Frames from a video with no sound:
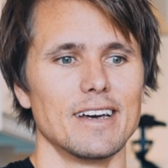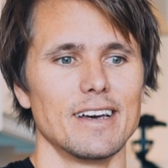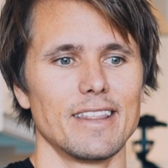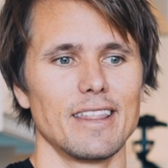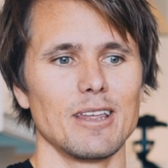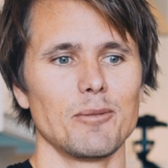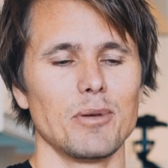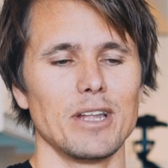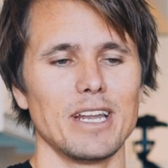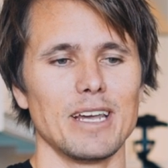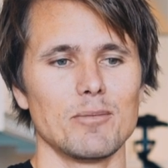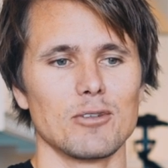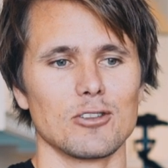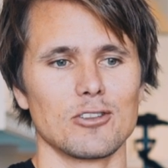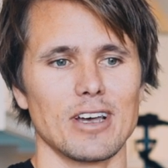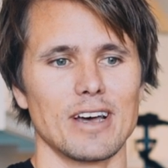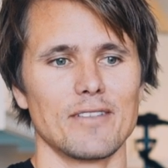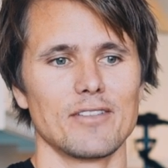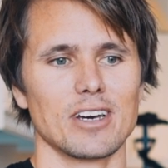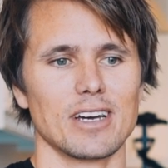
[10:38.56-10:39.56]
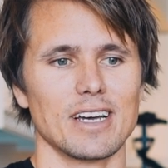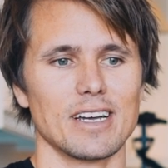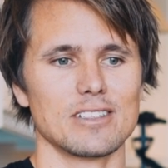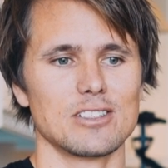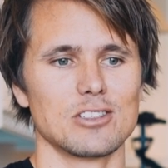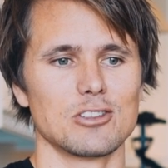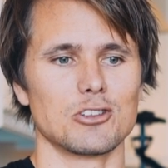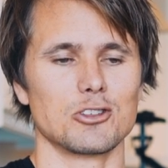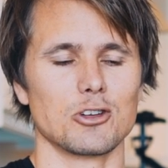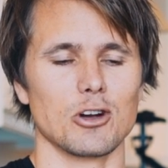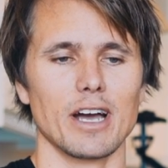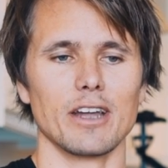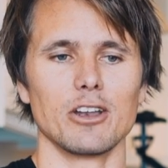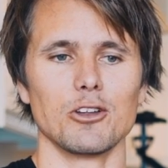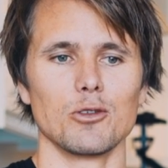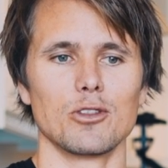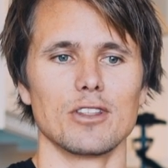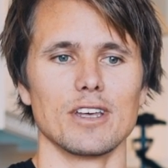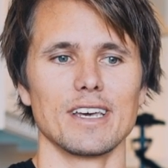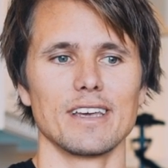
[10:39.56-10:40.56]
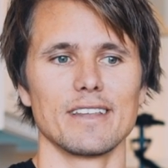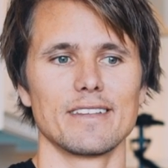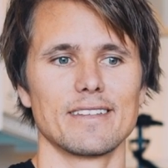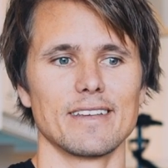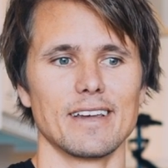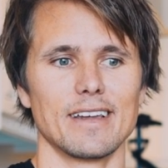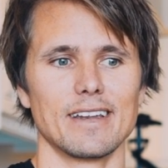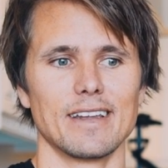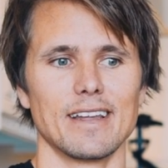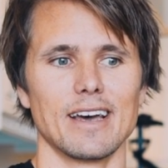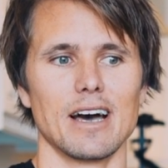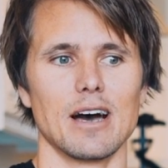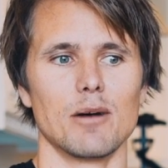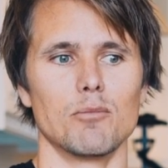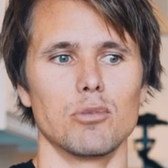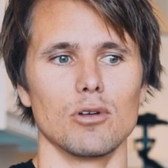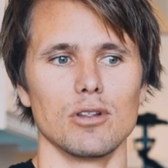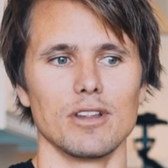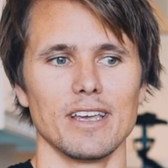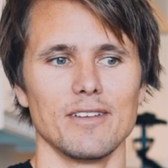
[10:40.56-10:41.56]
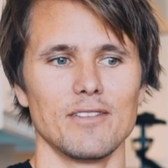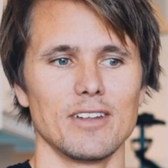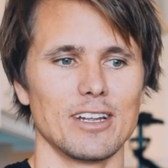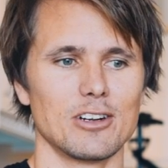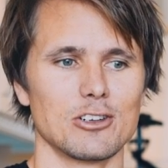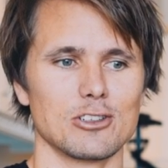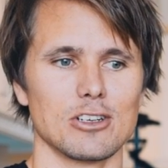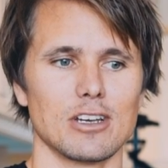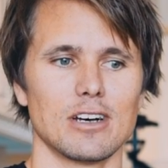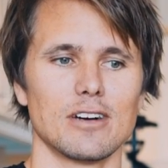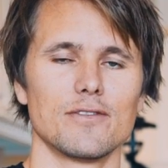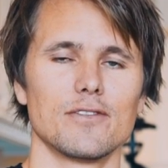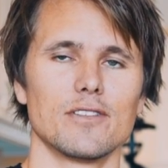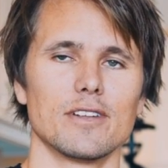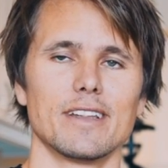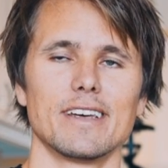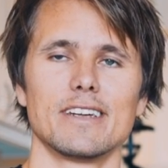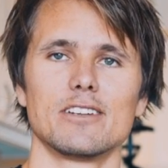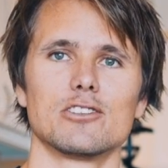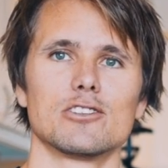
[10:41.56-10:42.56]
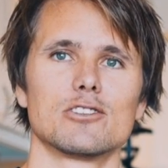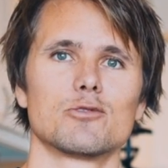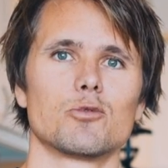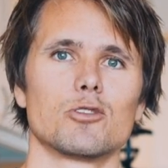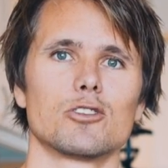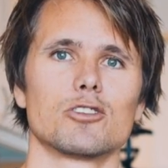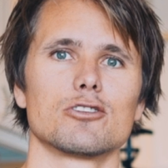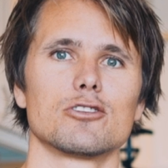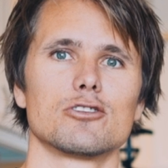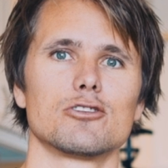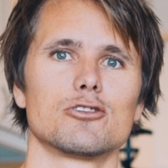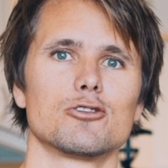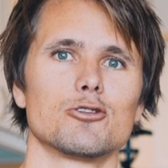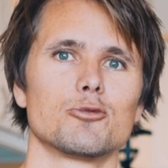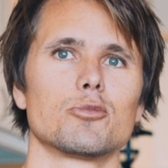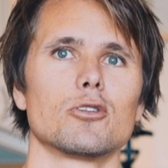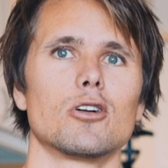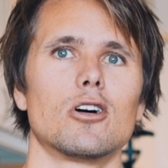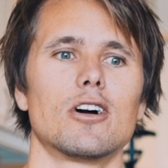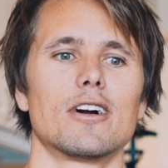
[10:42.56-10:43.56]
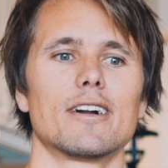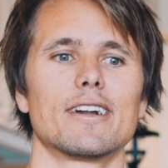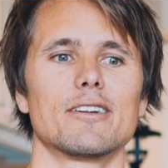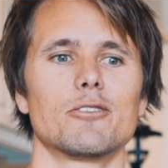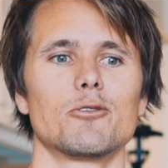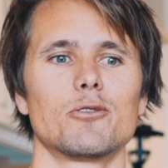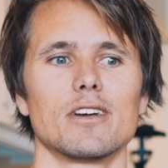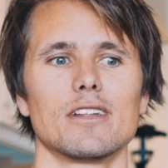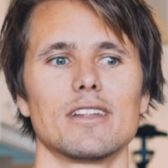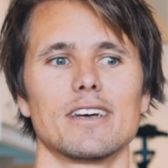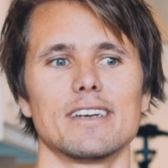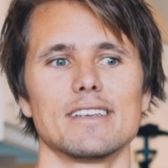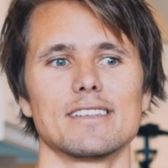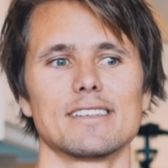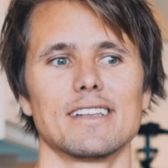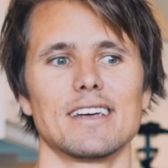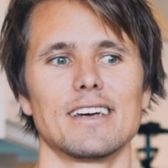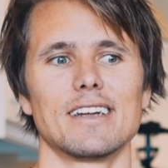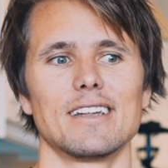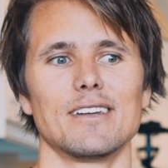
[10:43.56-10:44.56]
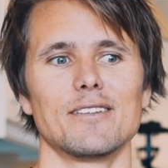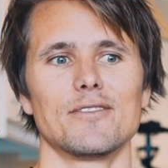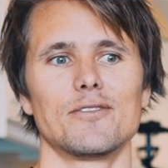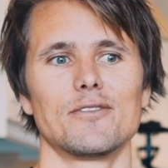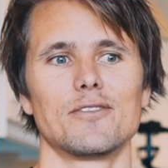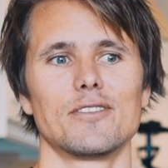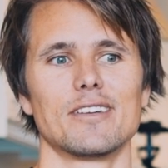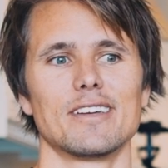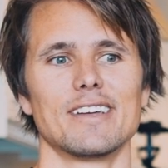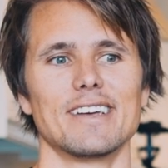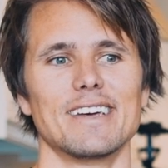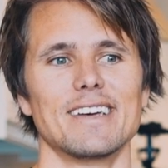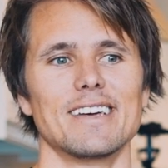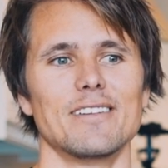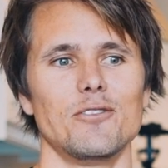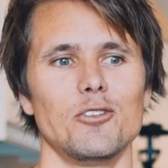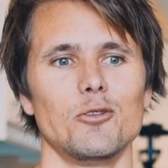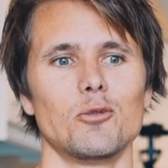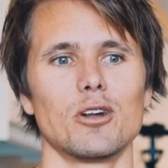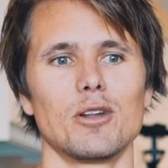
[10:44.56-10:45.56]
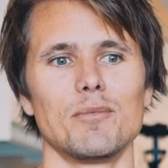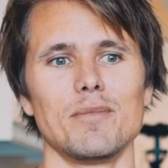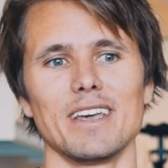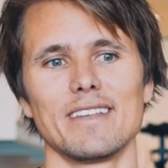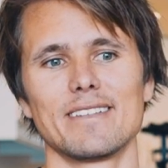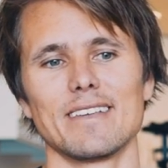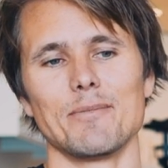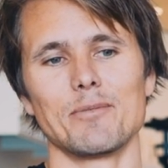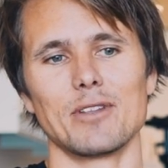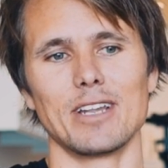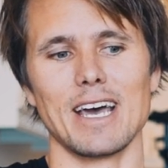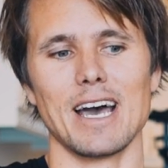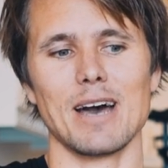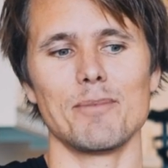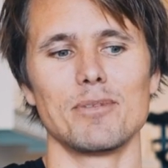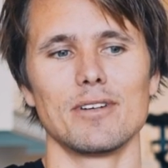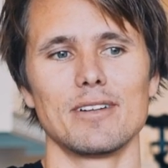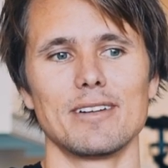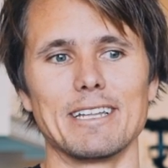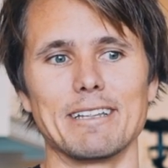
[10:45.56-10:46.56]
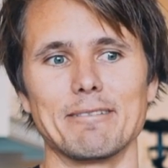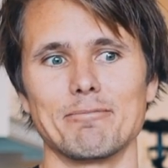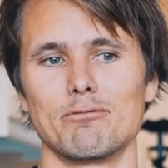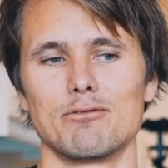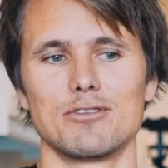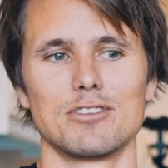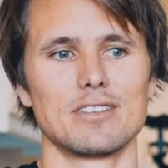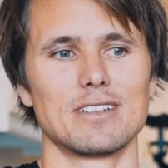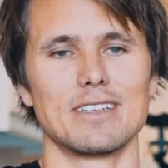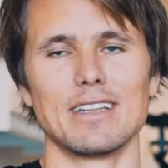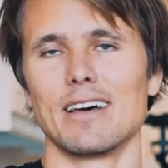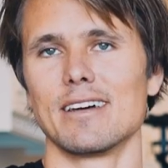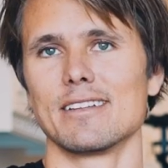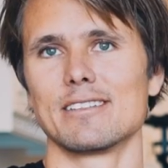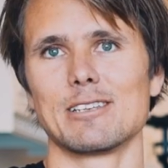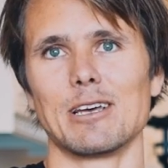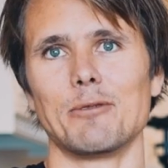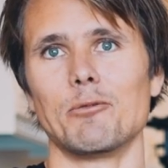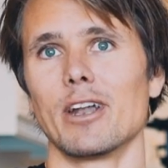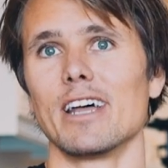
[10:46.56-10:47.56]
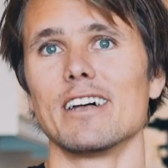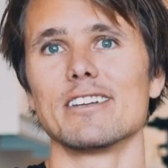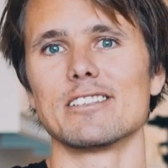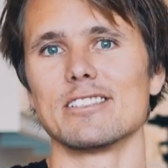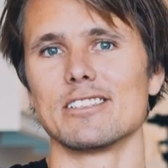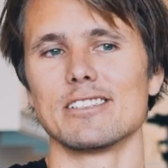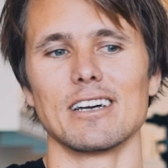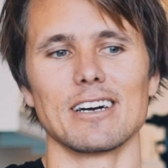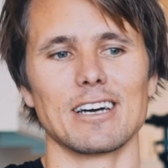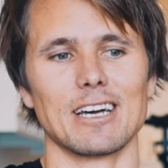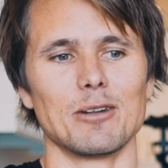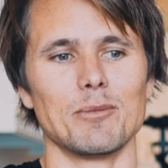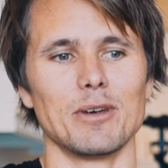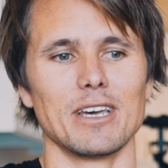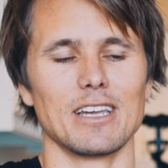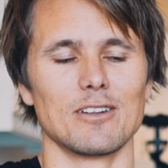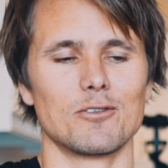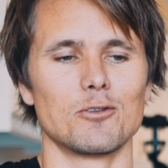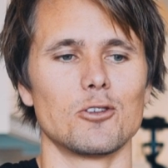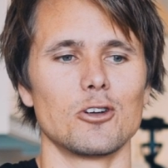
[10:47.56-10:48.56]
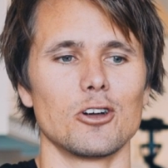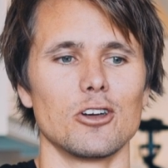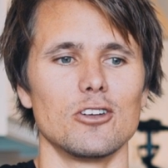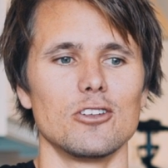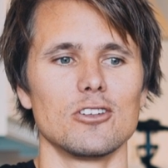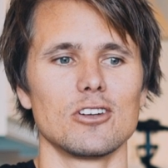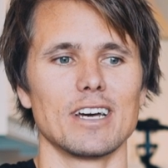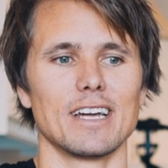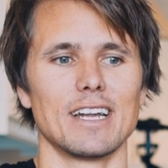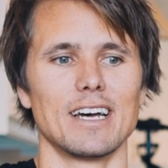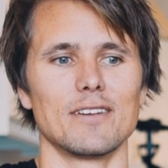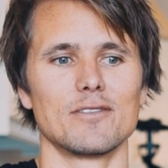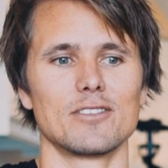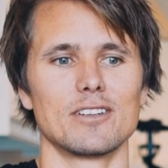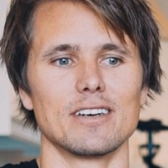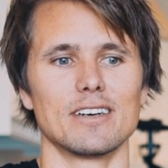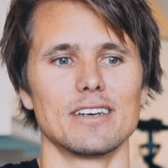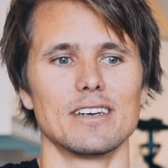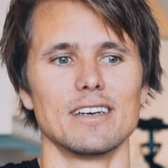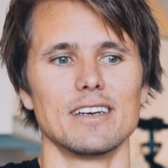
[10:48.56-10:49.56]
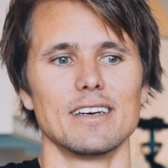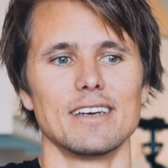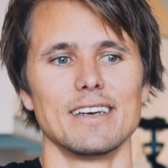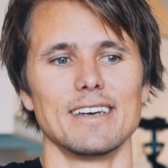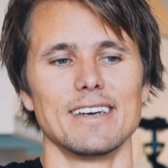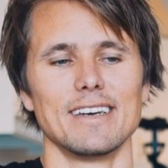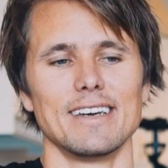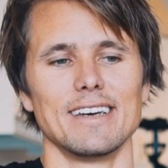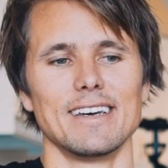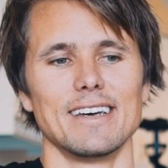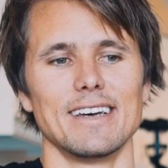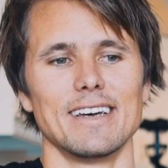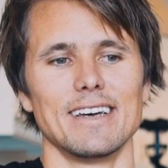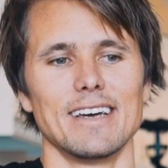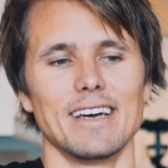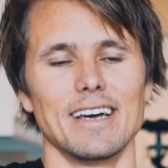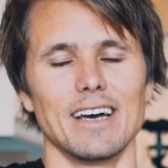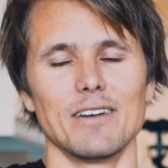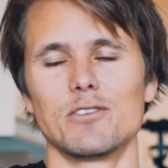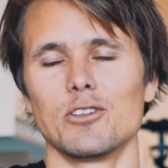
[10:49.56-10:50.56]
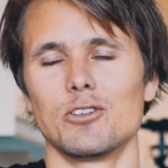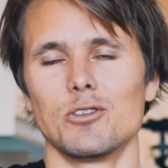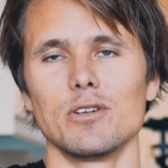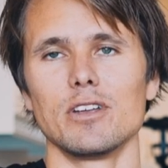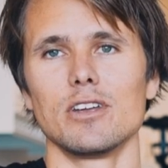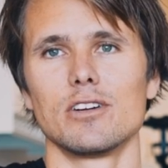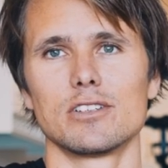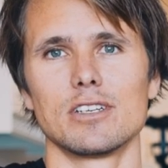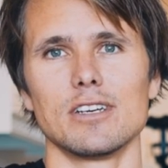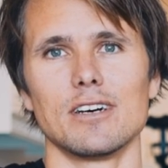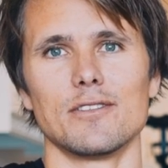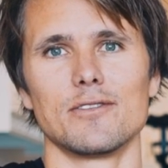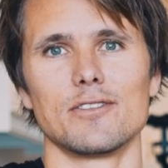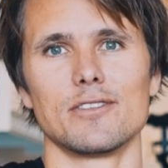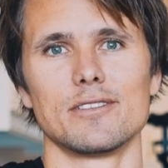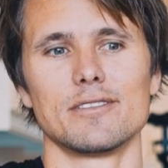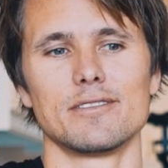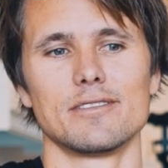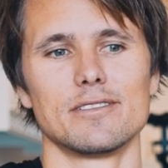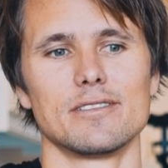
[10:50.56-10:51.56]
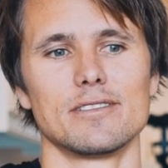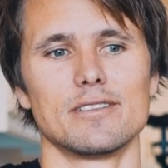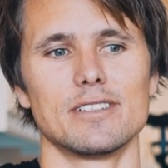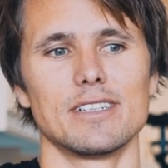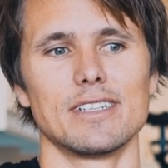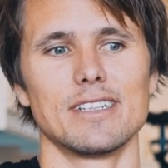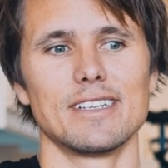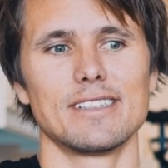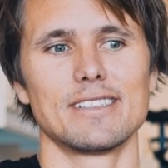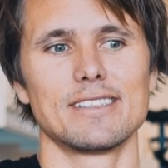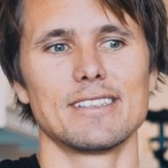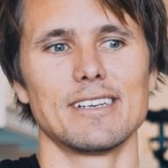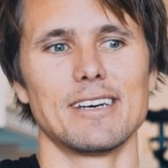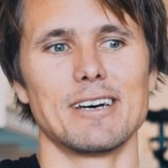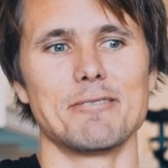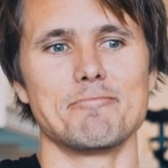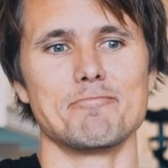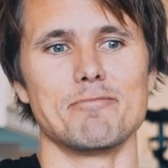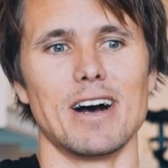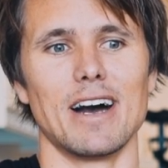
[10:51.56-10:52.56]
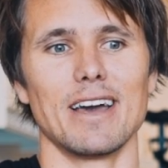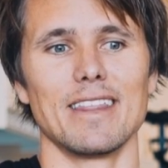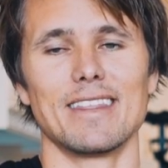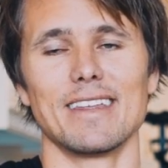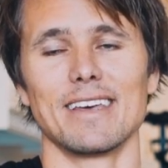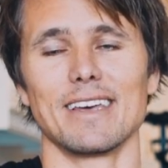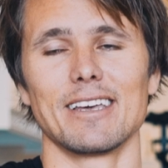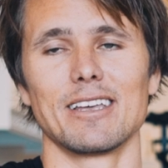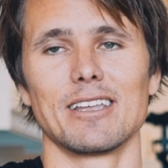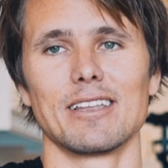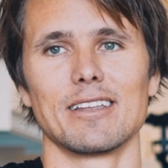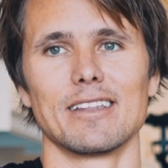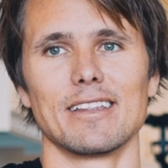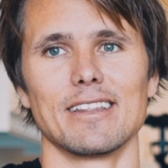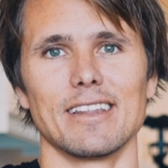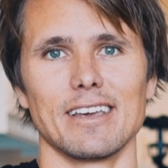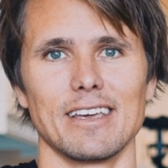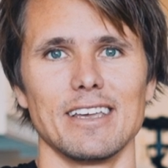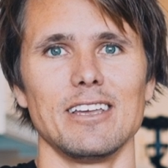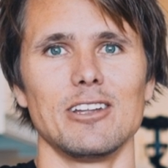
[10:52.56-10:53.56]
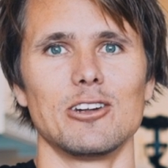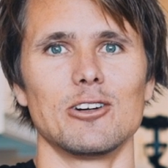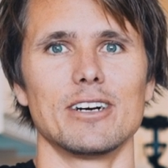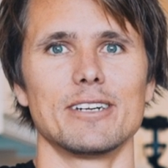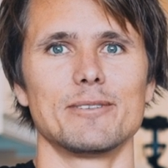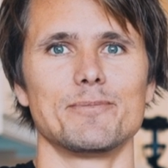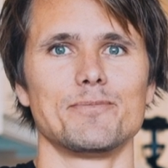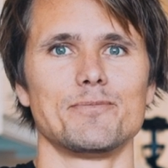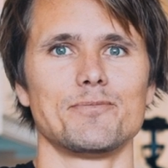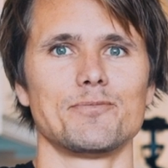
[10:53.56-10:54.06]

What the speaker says: I think being able to have the guts to try new things and believe in yourself, and then just work super hard and realize that if you want to make something happen, it's not, someone else is not going to make it for you. You kind of have to do it yourself. And that's, I think, the key to it.